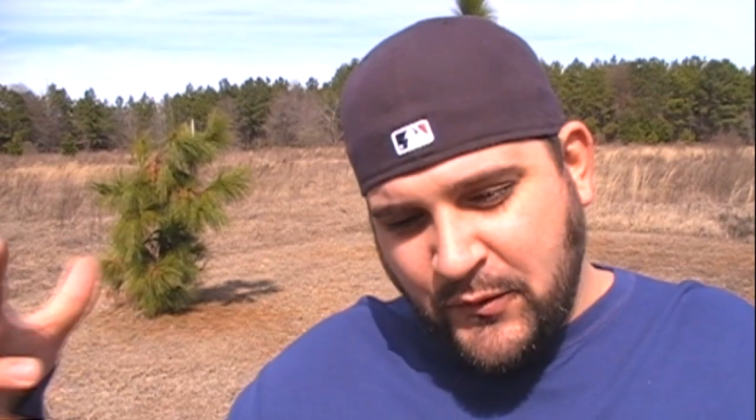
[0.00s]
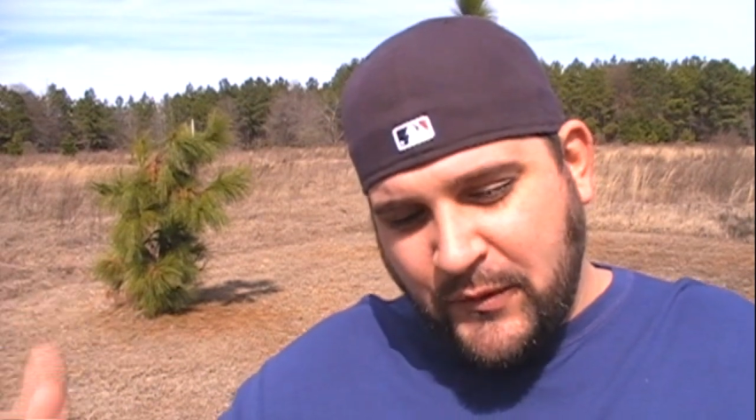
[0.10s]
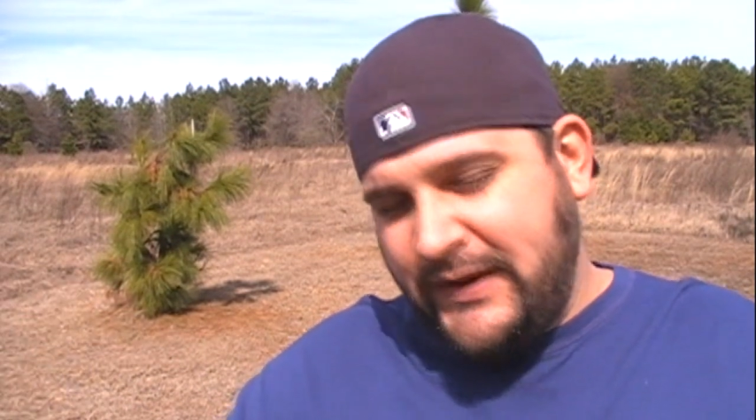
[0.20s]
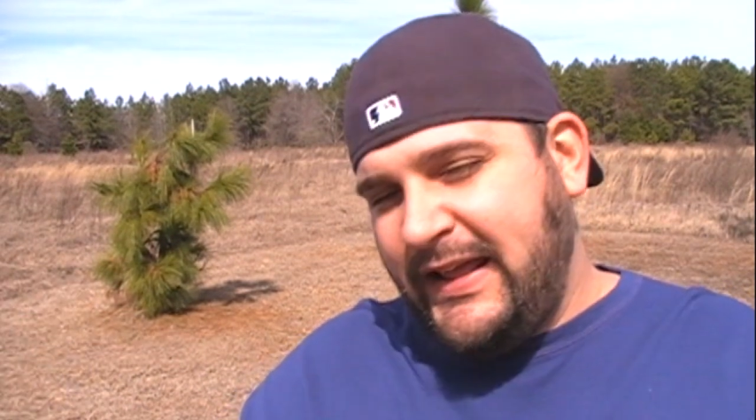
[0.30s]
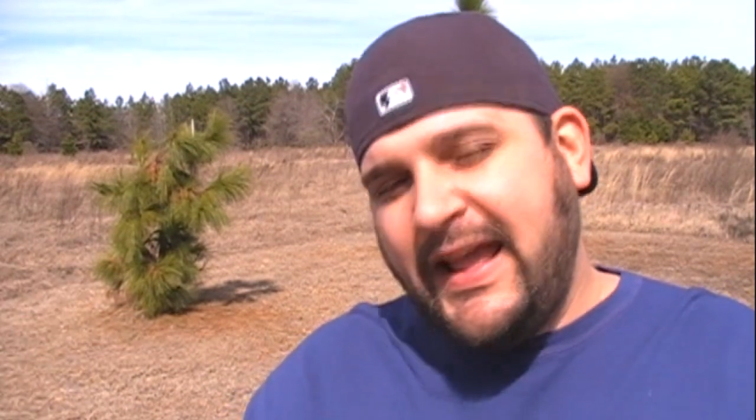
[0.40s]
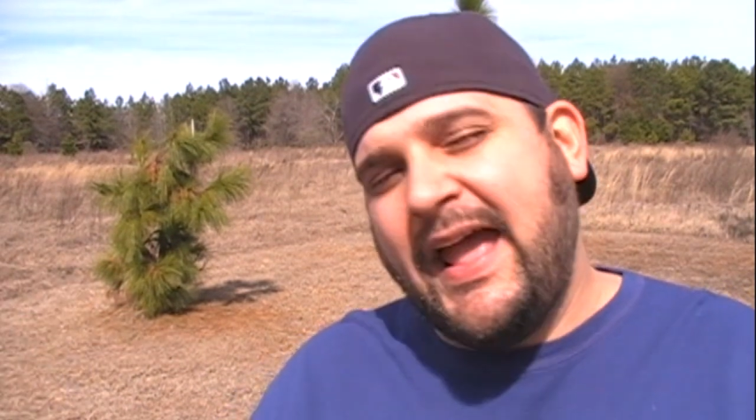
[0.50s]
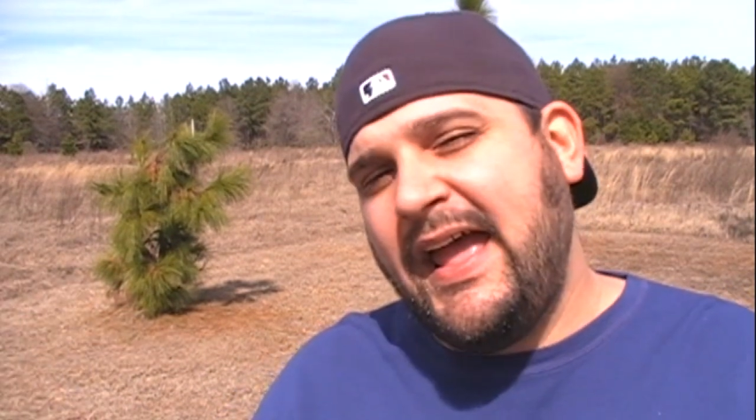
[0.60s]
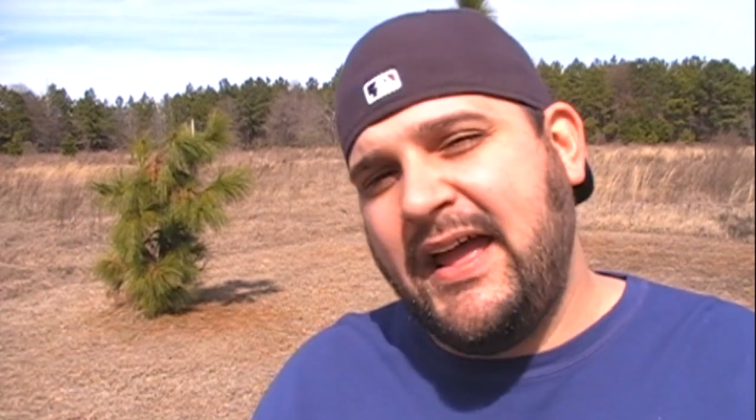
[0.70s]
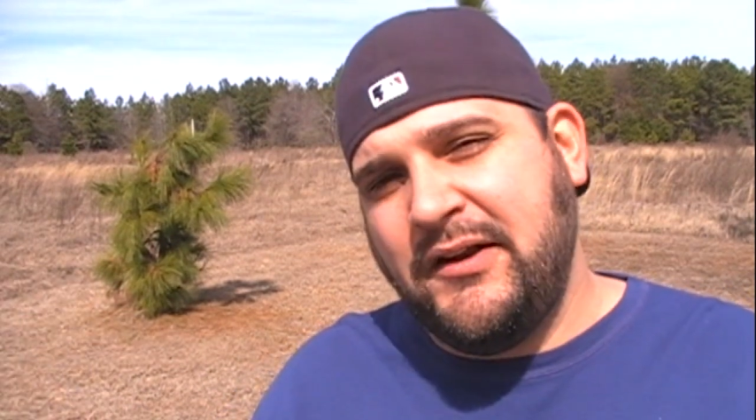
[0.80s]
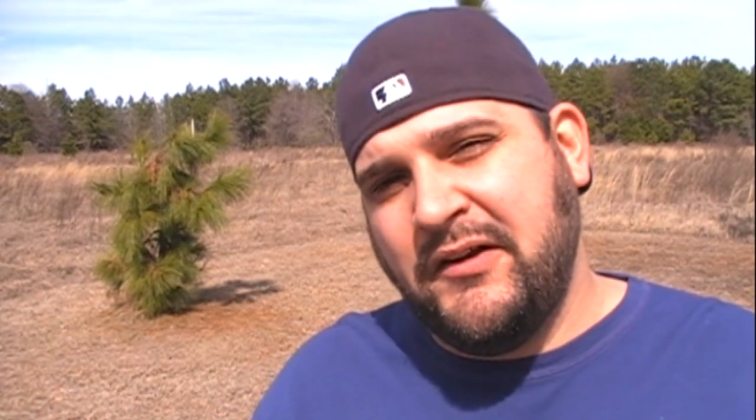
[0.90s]
what he
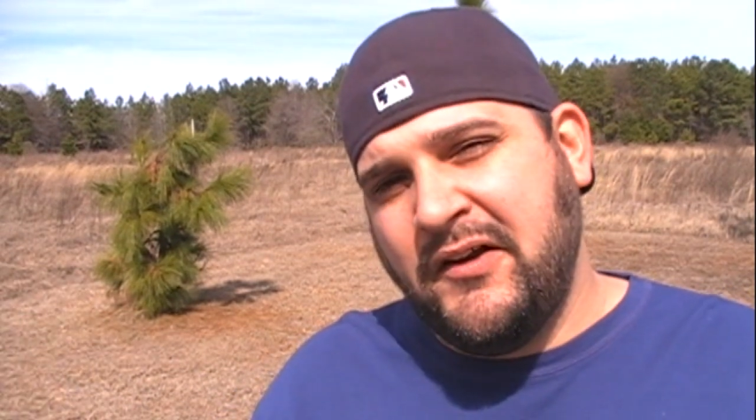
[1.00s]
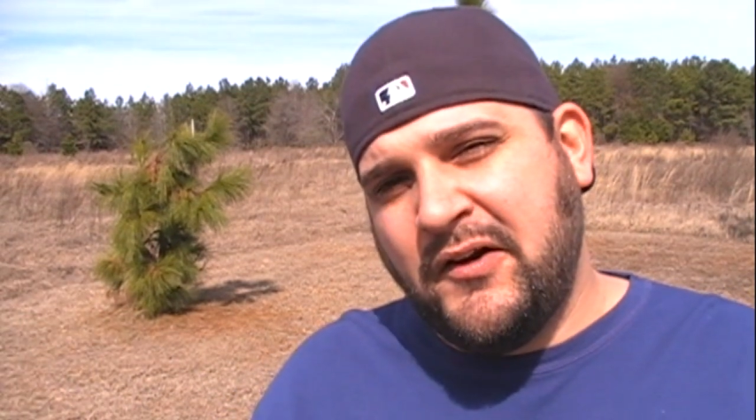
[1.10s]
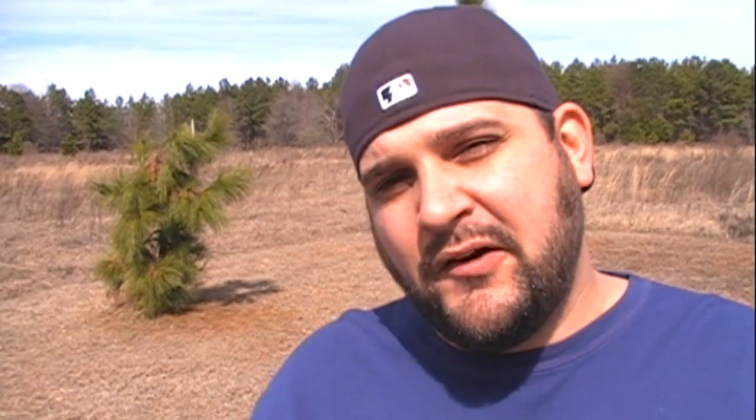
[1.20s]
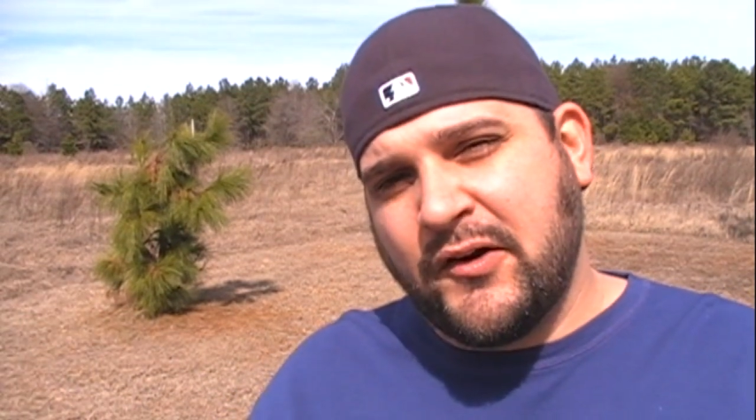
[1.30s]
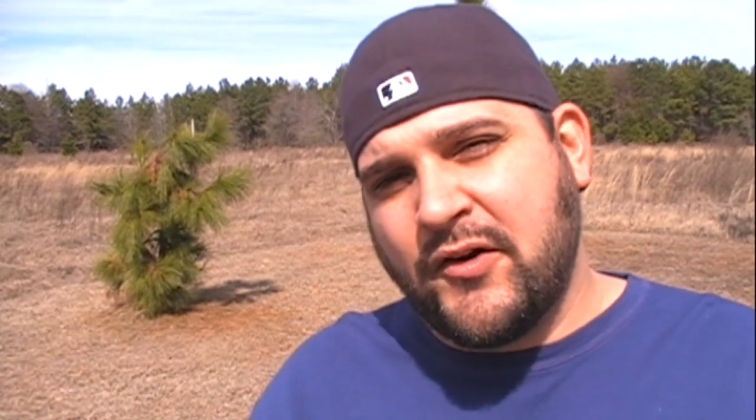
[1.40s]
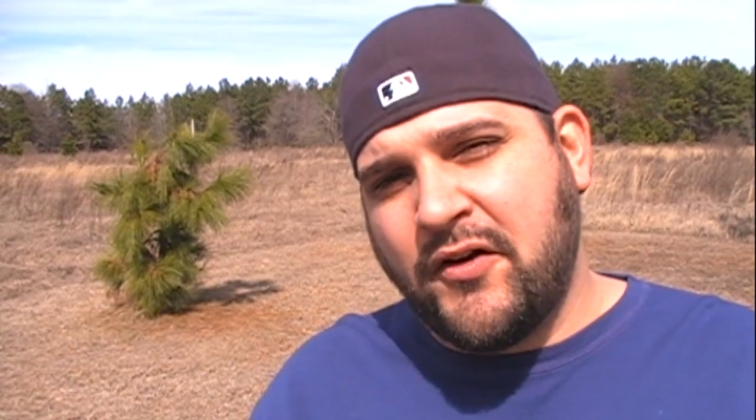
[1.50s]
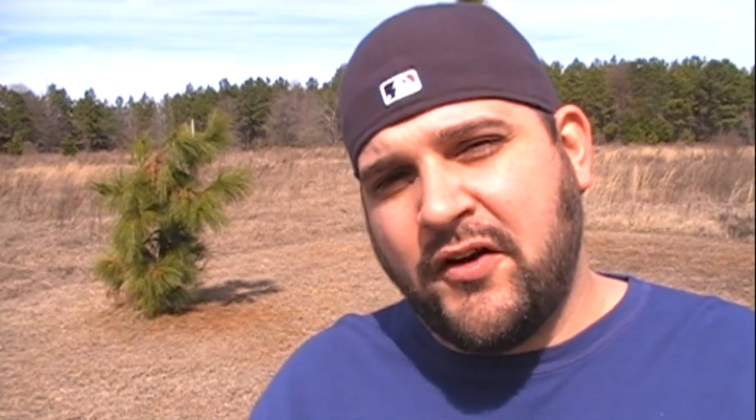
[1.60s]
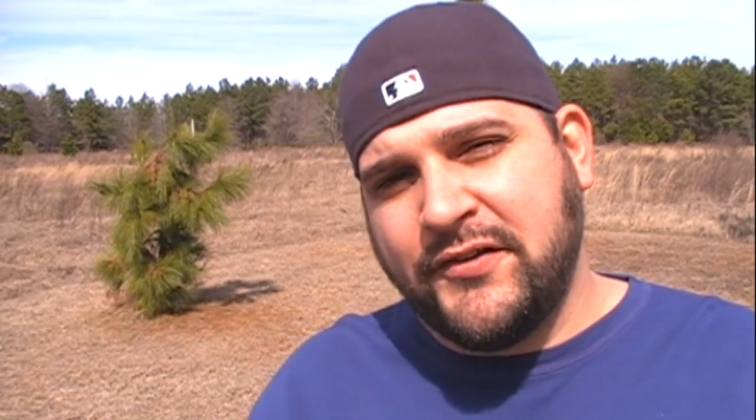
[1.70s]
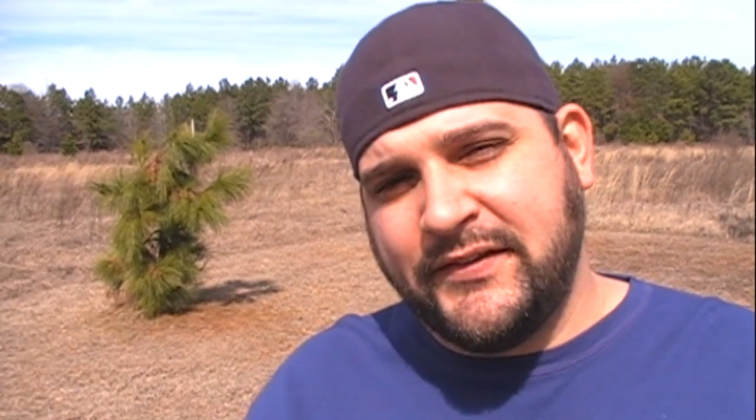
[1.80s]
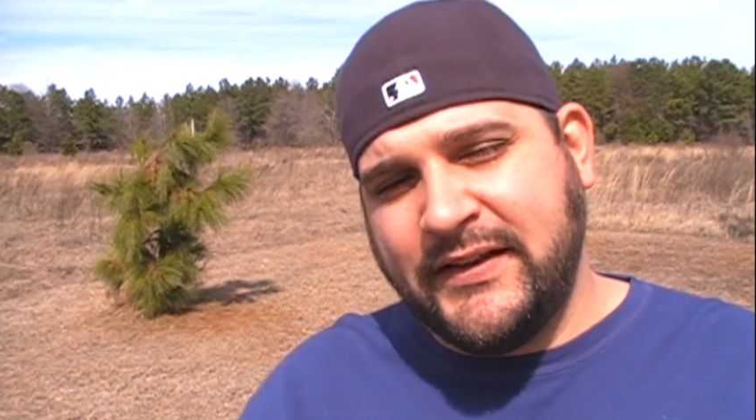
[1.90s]
had on a
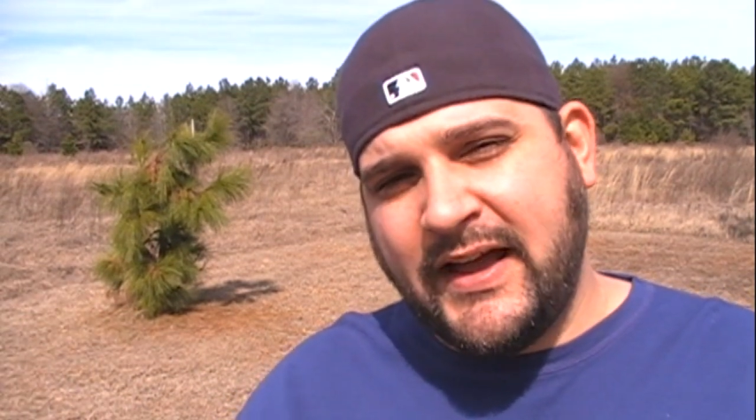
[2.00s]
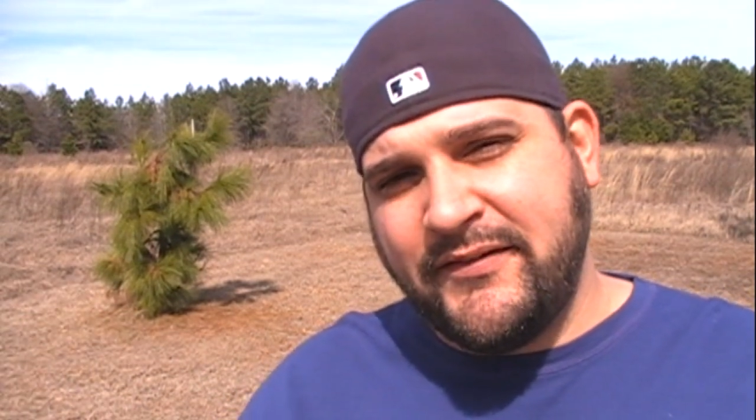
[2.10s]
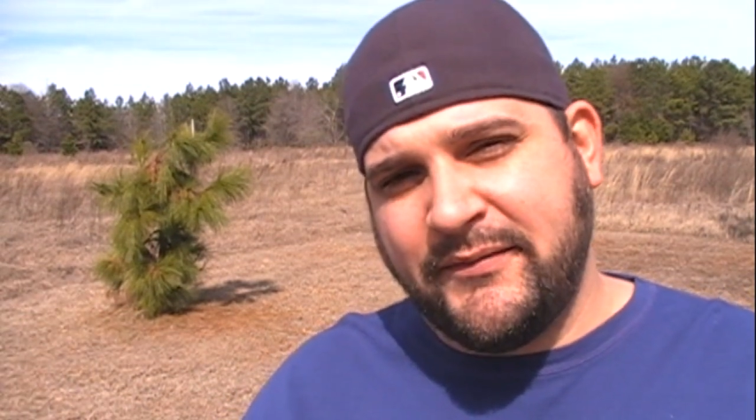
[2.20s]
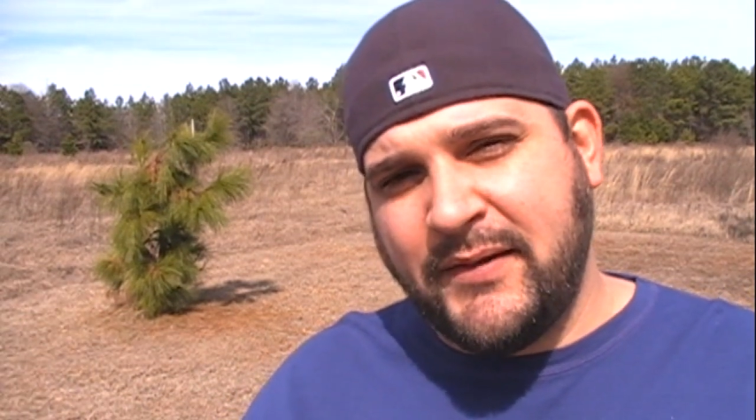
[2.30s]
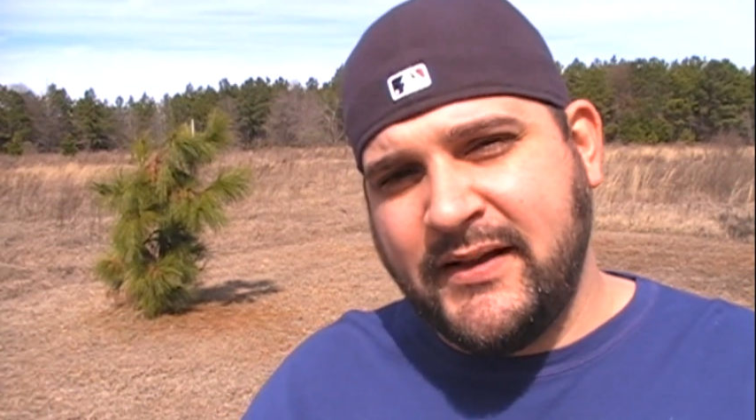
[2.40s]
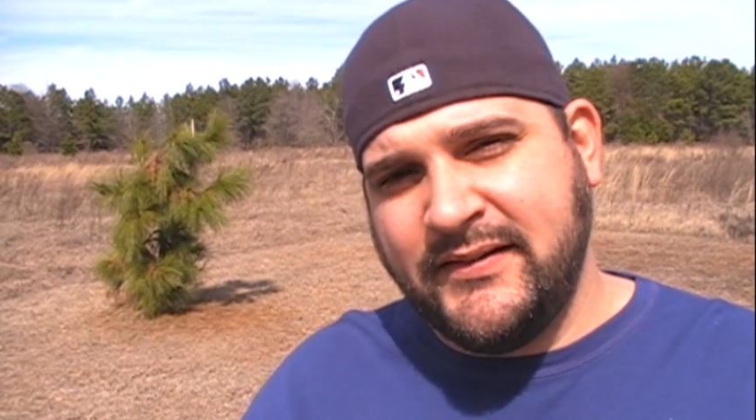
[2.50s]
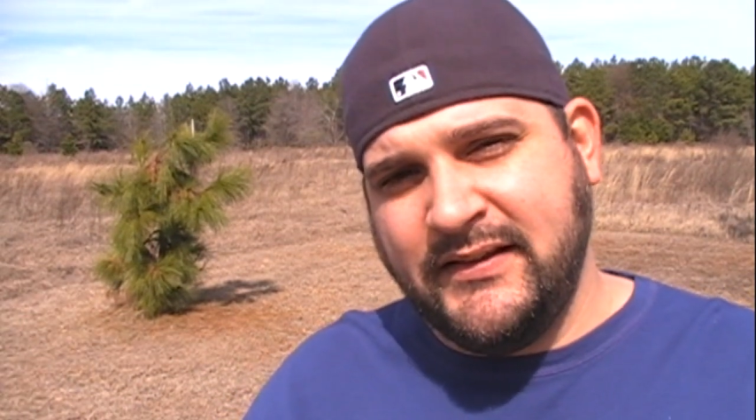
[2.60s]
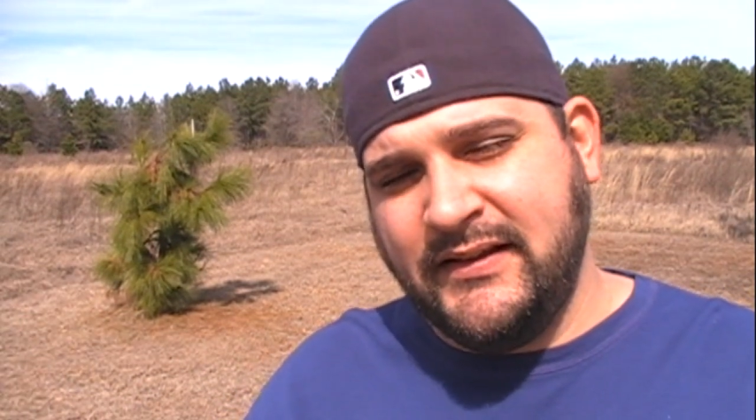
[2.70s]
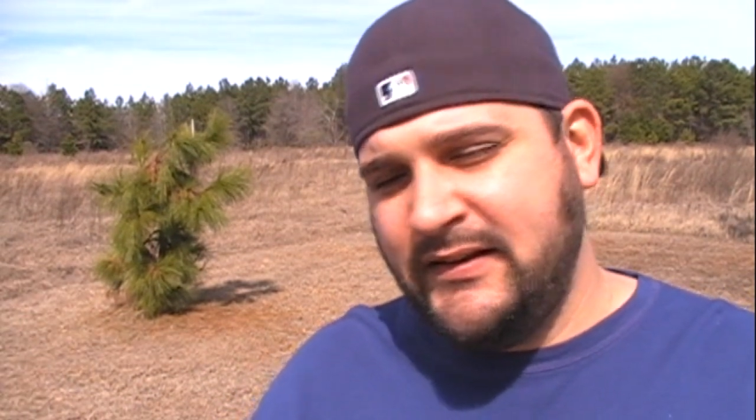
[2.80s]
cross to die for my sin.